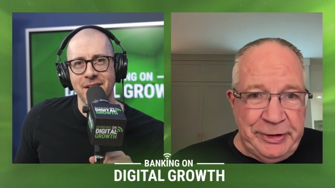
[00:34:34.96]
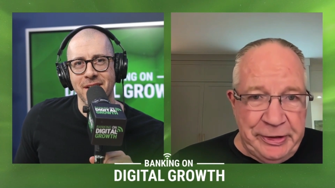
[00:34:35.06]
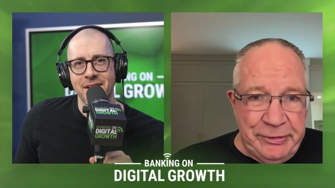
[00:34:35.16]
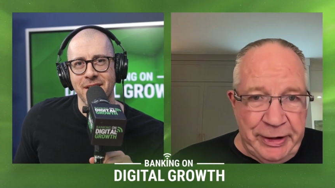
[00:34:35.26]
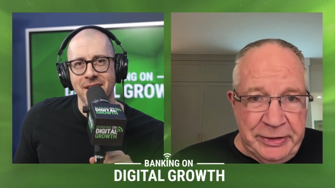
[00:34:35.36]

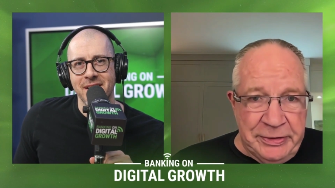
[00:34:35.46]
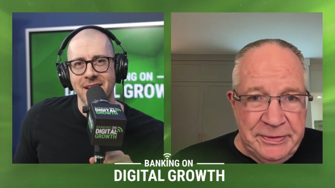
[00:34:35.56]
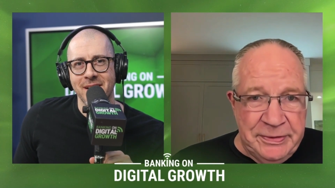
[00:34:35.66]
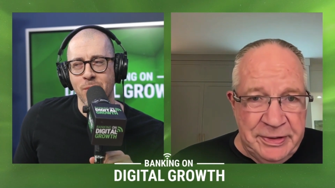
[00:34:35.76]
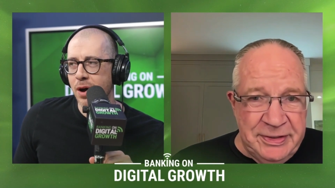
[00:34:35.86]
Speaker 1: really great.
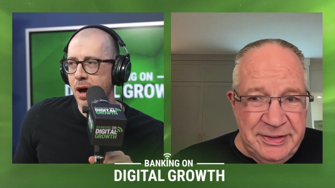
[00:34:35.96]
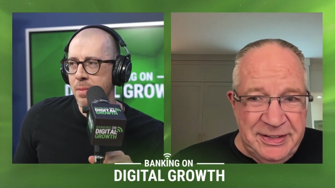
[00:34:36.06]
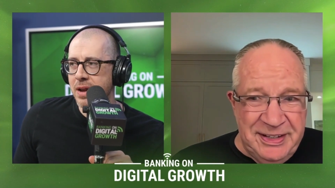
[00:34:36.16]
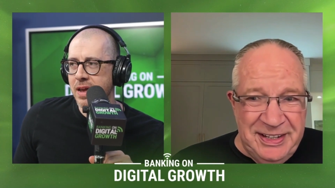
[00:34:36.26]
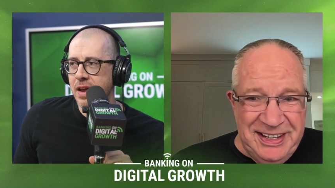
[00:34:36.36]
Speaker 2: Well, I
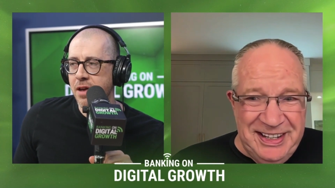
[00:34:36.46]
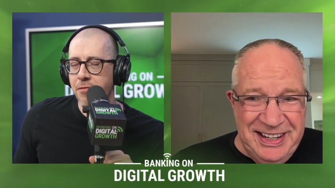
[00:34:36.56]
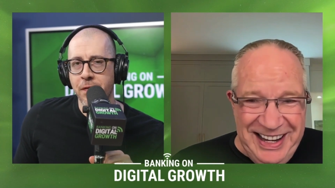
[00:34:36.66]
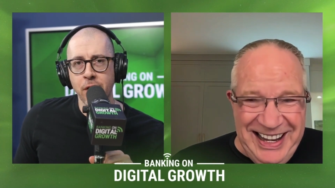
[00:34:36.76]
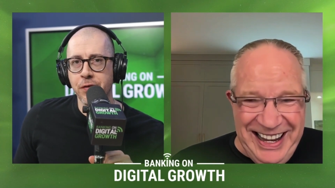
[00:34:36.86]
mean, it, it
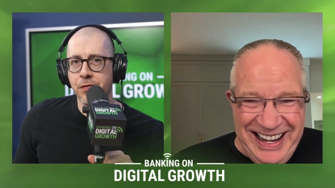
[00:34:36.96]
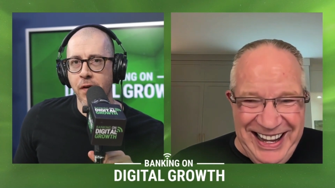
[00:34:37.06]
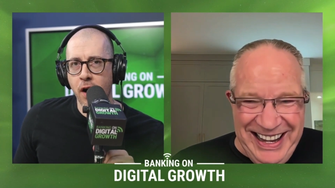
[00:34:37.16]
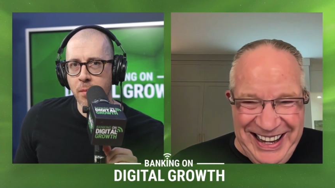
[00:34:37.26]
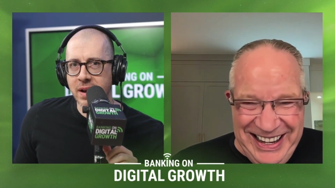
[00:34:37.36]
feels
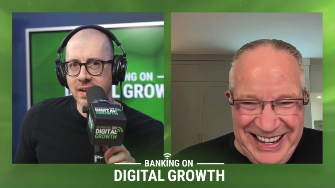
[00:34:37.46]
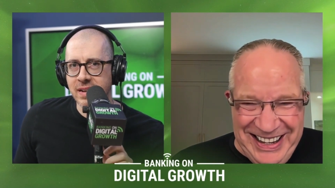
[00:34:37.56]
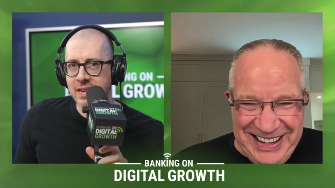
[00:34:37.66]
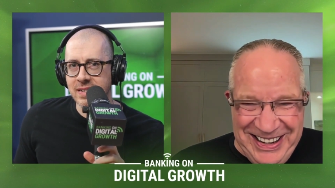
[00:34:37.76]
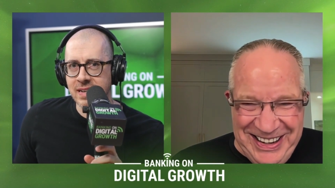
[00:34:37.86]
far, but it,
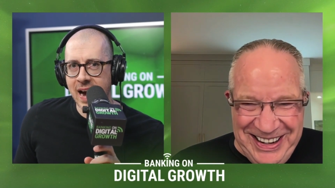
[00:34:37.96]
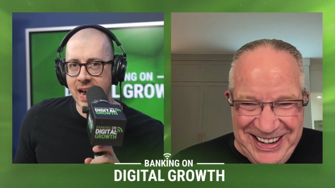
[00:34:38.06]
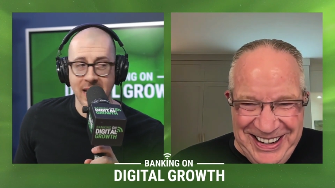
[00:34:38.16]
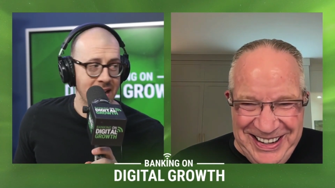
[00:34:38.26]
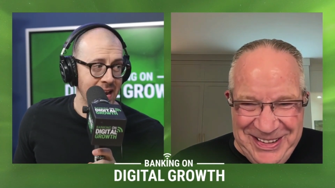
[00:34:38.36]
it's
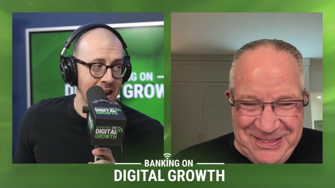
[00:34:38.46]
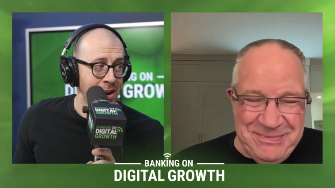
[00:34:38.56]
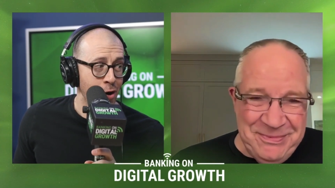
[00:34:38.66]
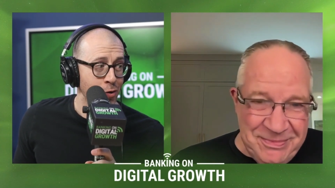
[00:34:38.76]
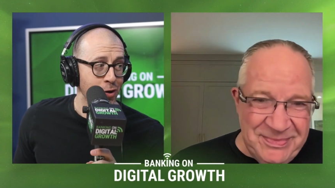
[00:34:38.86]
not. And and I
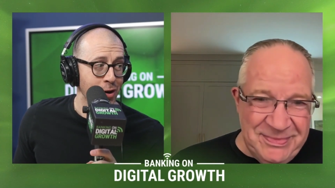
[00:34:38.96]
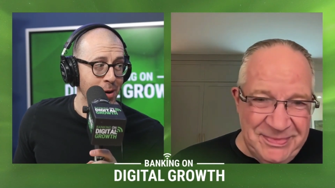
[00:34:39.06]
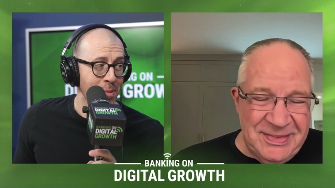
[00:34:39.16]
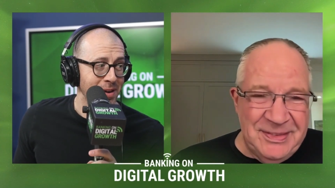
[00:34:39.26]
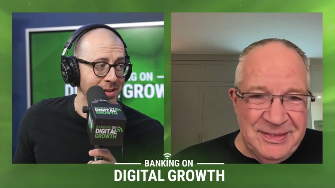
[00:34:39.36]
know you're
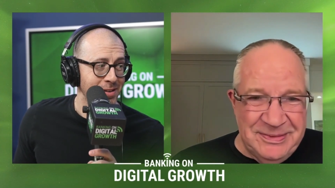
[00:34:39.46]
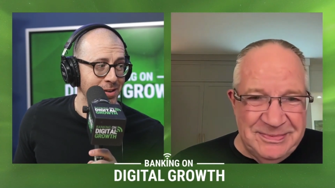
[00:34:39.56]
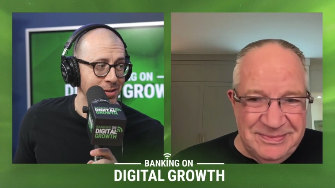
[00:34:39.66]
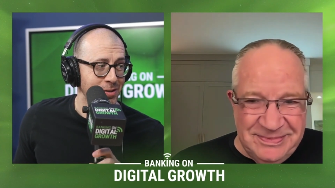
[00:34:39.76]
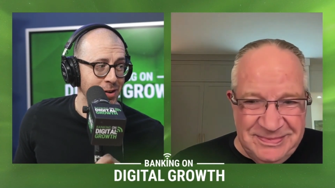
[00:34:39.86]
gonna. I mean,
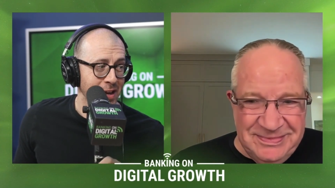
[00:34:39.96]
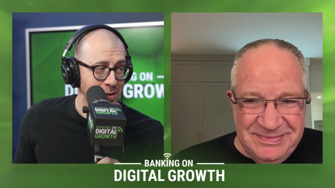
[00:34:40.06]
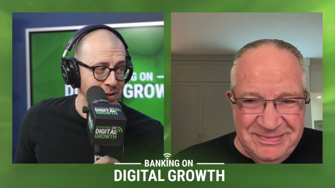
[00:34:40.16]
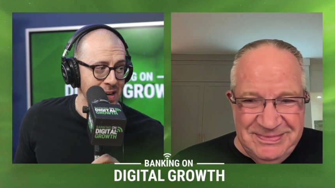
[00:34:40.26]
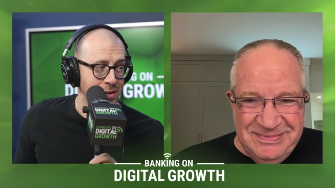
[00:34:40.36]
because
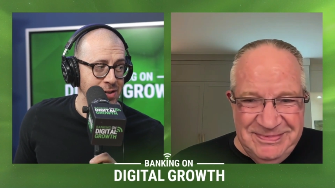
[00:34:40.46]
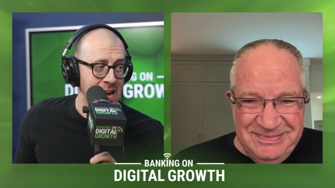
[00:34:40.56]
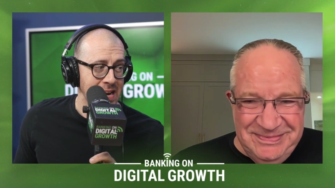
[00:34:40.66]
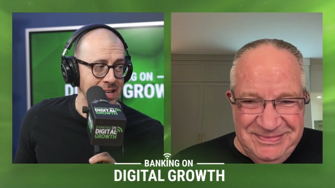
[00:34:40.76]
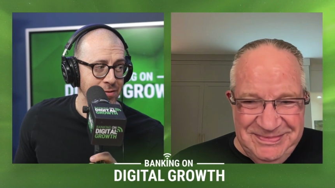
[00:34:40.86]
like you said,
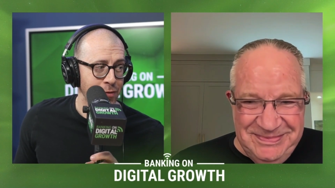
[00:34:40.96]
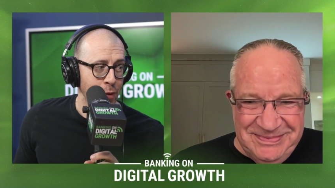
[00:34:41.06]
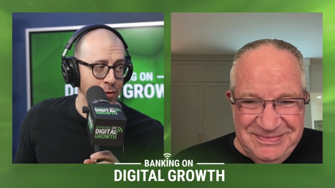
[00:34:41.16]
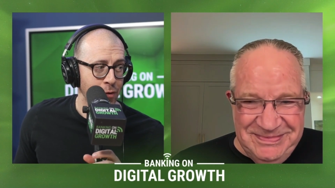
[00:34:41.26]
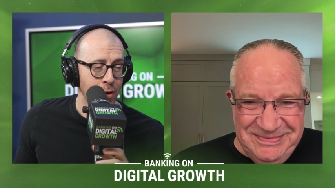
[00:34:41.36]

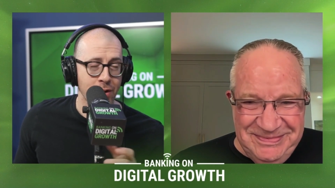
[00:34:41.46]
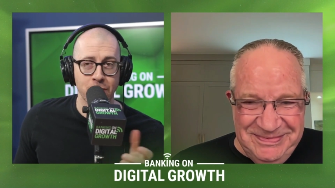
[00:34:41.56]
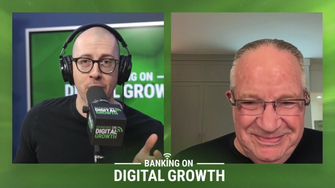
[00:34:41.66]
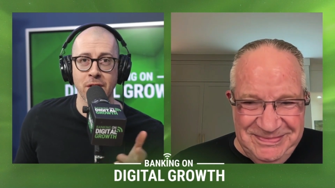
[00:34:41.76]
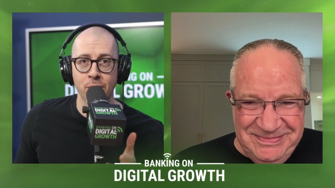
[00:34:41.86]
1944 to
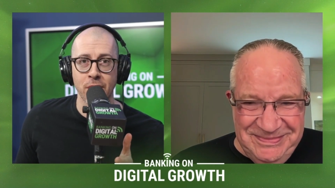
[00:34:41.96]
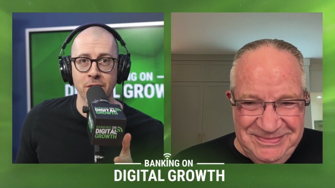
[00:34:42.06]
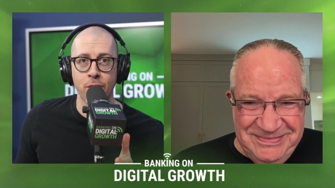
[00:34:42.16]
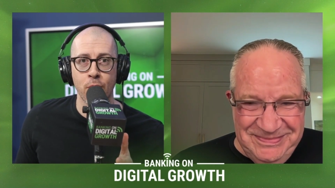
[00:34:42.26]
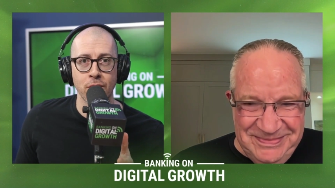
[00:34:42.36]

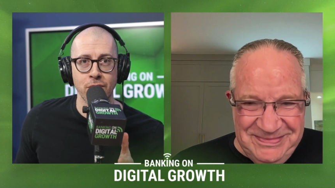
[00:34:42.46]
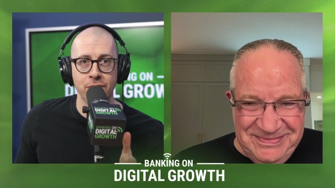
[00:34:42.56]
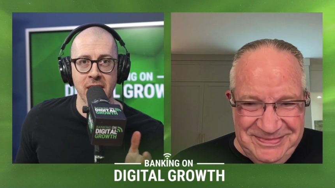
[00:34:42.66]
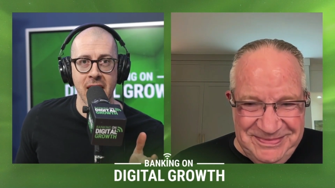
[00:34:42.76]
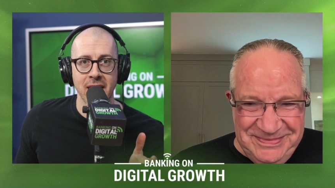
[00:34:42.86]
2024,
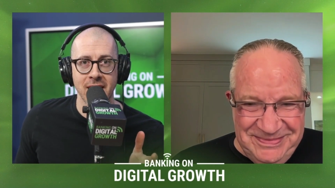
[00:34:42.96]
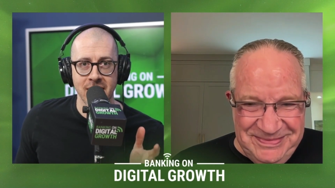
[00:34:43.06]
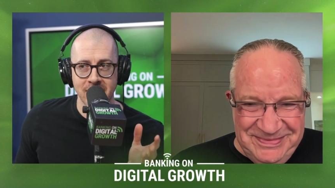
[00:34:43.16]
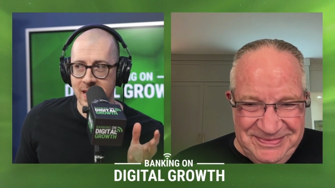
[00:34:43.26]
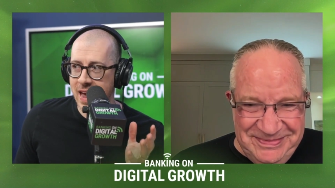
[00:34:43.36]
you've got
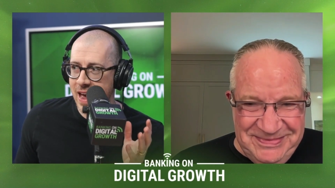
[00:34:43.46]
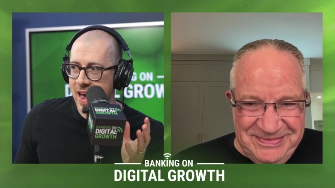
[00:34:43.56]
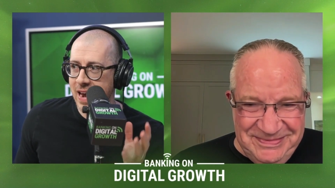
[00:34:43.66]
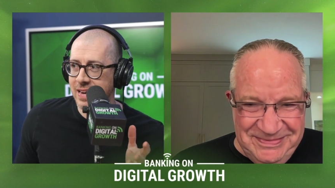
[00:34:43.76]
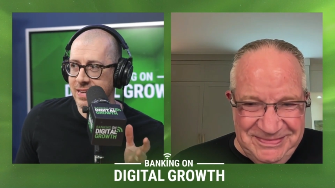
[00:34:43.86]
an
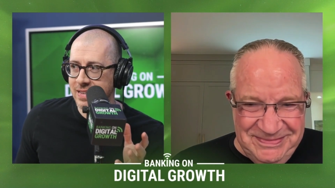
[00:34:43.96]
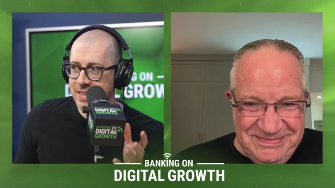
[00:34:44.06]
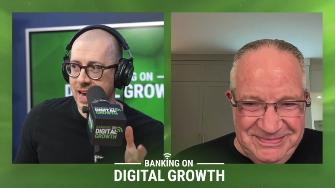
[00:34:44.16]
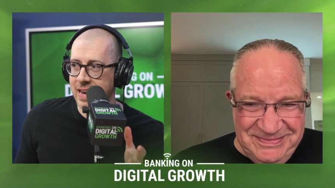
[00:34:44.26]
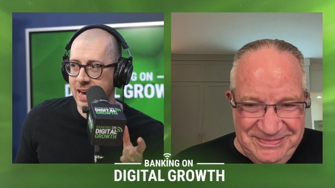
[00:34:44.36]
eight
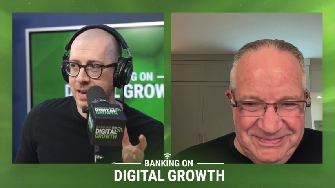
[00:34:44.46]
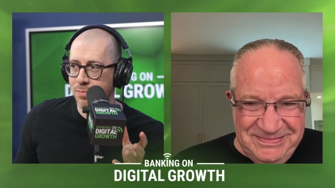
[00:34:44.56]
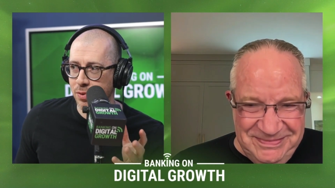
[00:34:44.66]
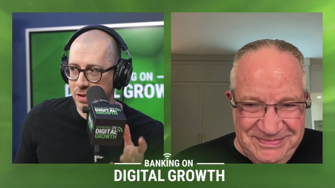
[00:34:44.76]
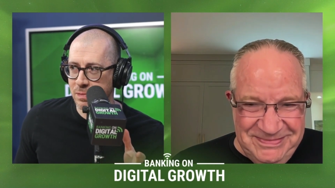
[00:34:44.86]

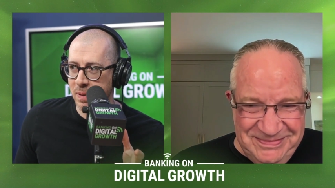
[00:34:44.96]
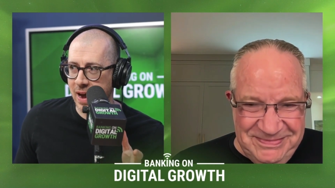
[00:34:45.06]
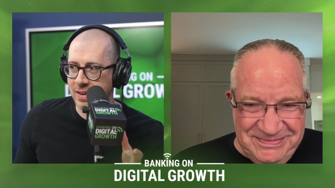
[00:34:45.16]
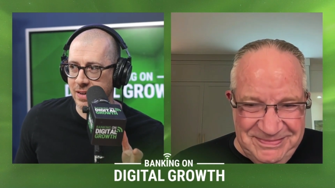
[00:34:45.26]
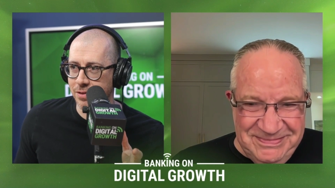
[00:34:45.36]
decade
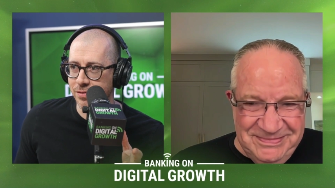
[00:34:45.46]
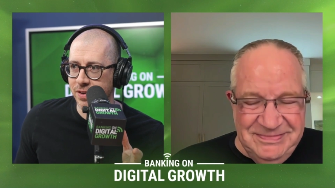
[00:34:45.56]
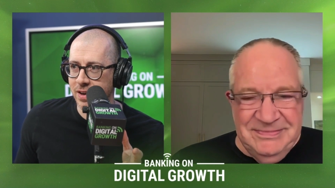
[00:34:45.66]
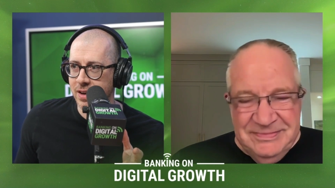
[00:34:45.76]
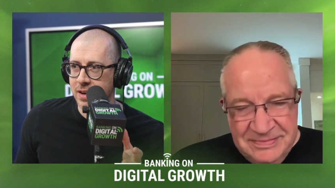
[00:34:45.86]

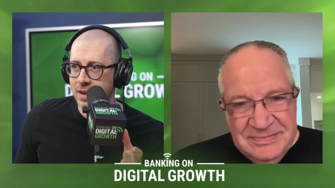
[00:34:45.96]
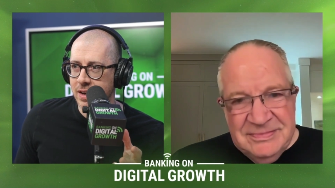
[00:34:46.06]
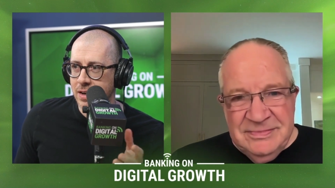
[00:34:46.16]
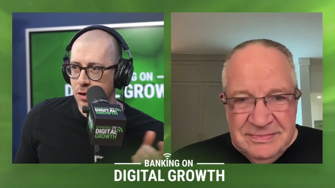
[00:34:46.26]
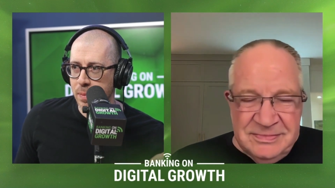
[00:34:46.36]
perspective.
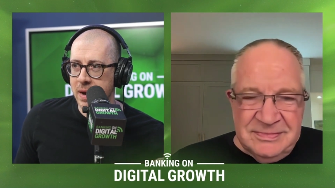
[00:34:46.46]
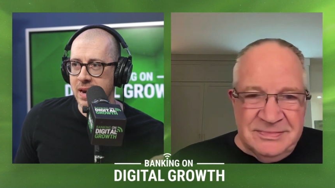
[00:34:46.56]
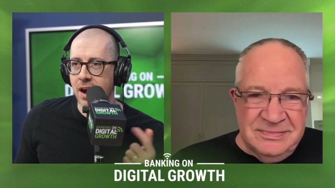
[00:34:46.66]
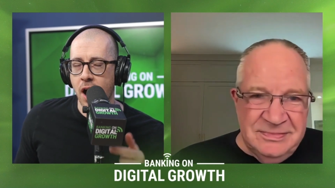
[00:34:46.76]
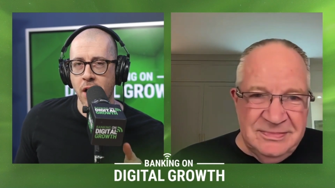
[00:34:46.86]
You'll
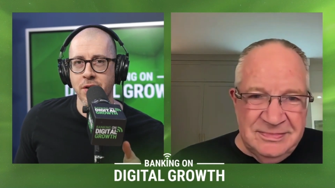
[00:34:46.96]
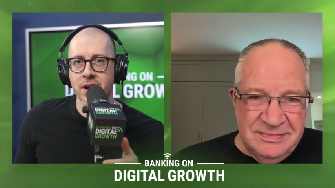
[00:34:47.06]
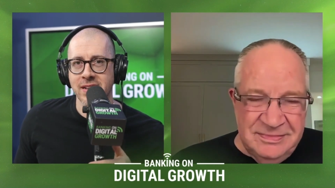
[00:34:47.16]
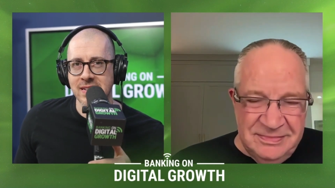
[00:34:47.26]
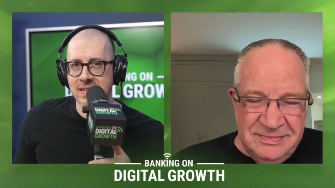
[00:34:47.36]
be mm -hmm.
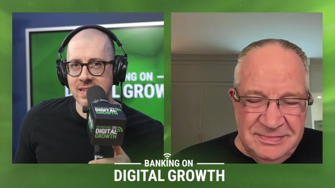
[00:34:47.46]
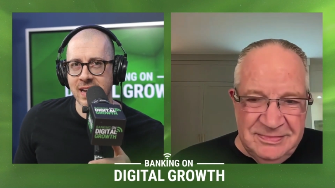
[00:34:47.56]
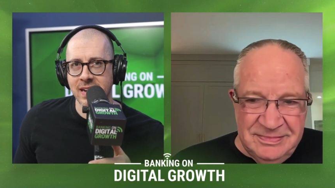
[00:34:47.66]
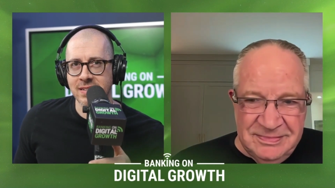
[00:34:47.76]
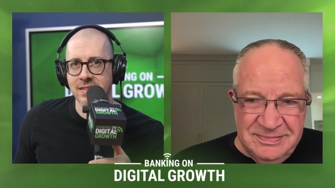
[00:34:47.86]

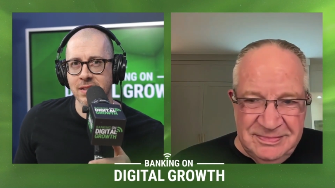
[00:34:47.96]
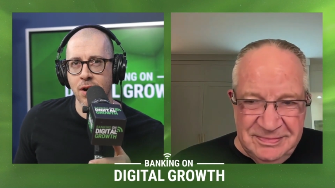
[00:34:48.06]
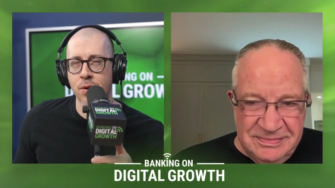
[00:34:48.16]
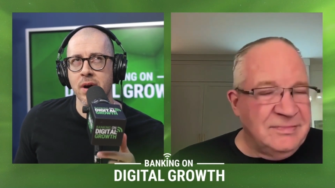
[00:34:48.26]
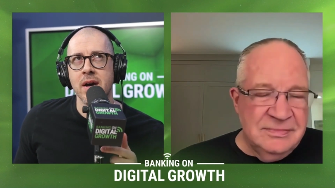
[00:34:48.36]
106.
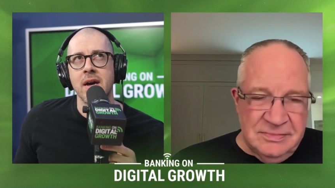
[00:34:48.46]
So,